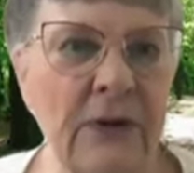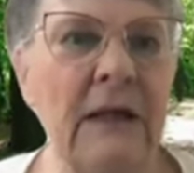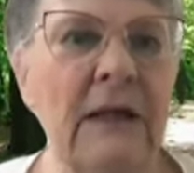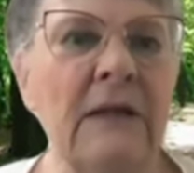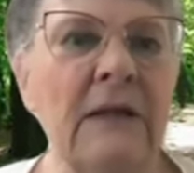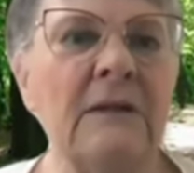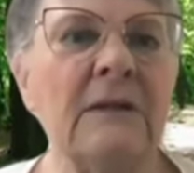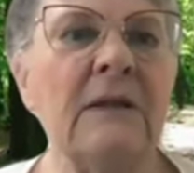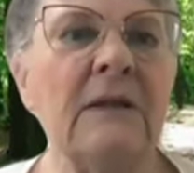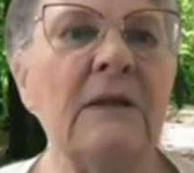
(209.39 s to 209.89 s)
It
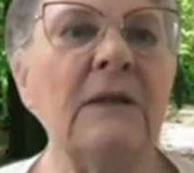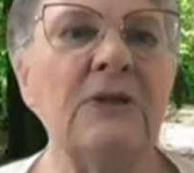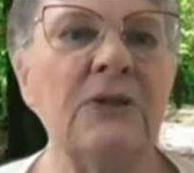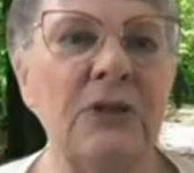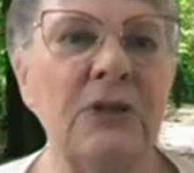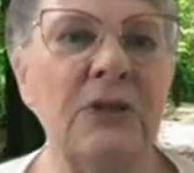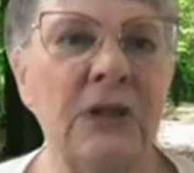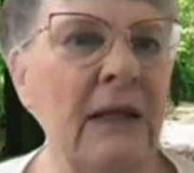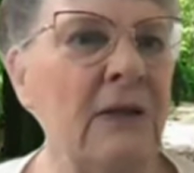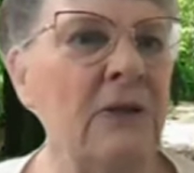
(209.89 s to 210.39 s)
is going to
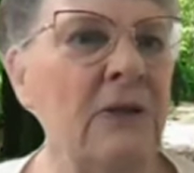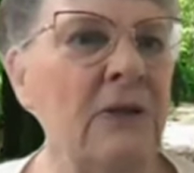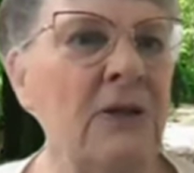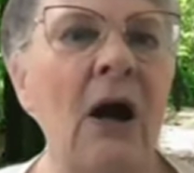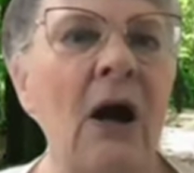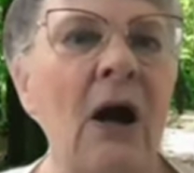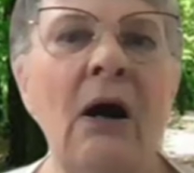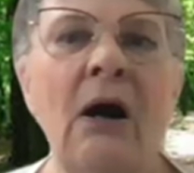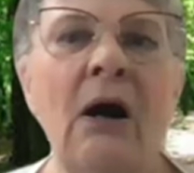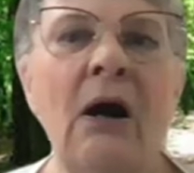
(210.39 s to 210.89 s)
change
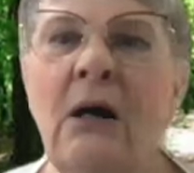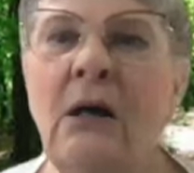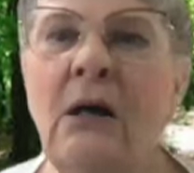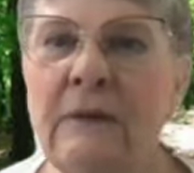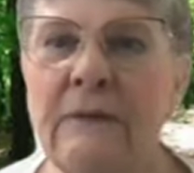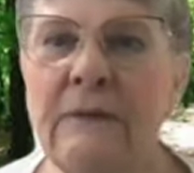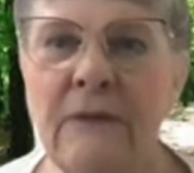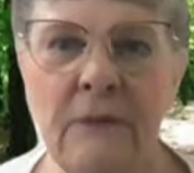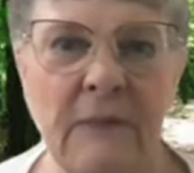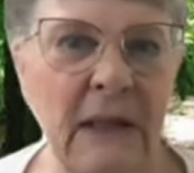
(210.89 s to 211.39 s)
all
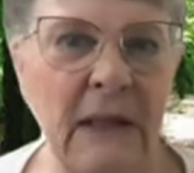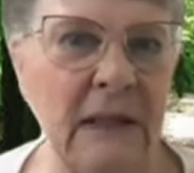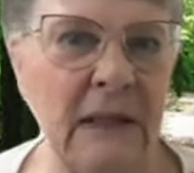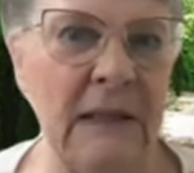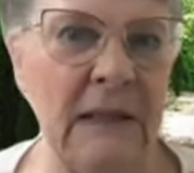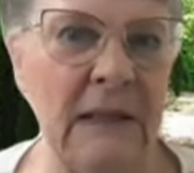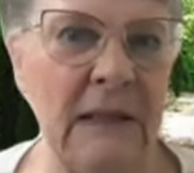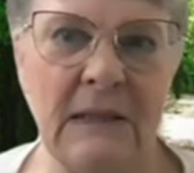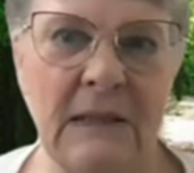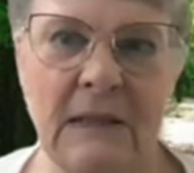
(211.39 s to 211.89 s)
of the
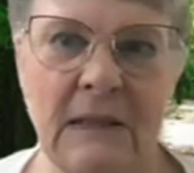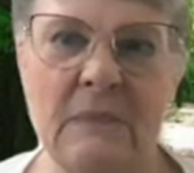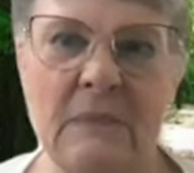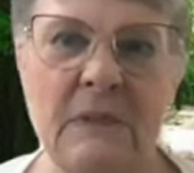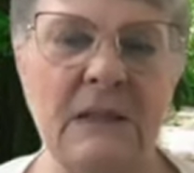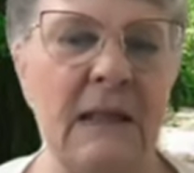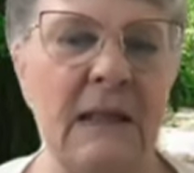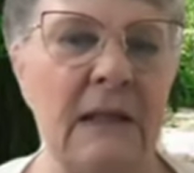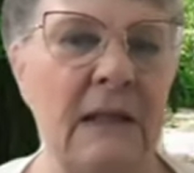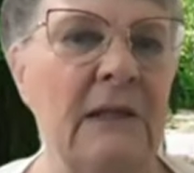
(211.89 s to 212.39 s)

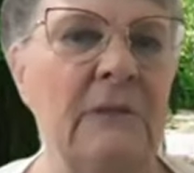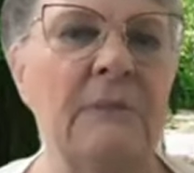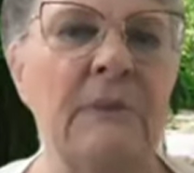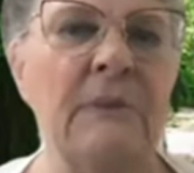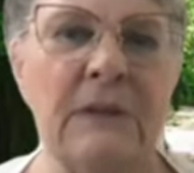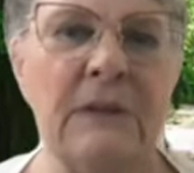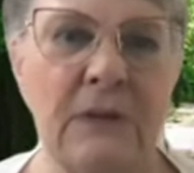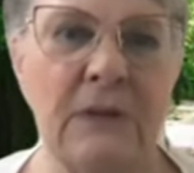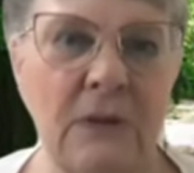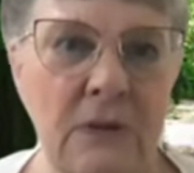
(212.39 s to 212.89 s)
mechanisms that keep
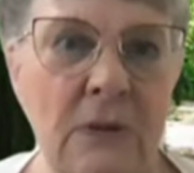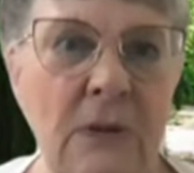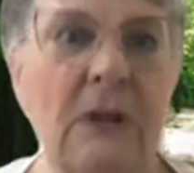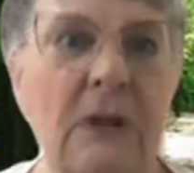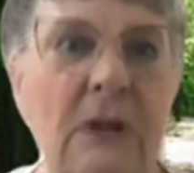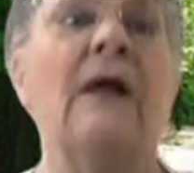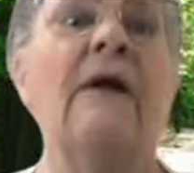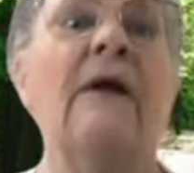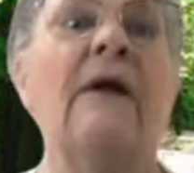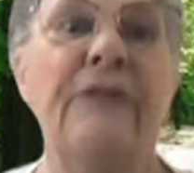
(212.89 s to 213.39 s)
us cool.